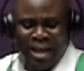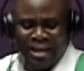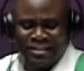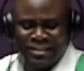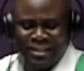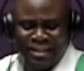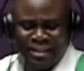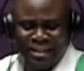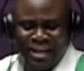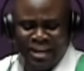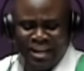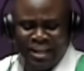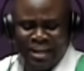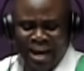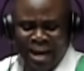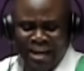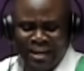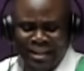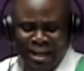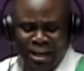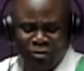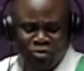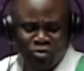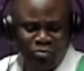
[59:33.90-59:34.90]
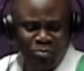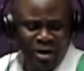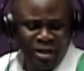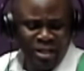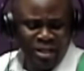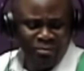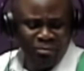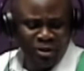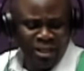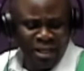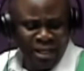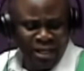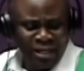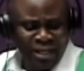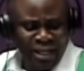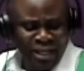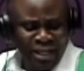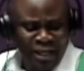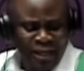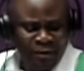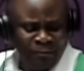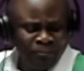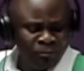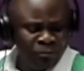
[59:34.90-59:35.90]
Said the other kind of 2
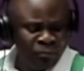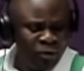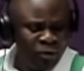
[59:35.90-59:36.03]
million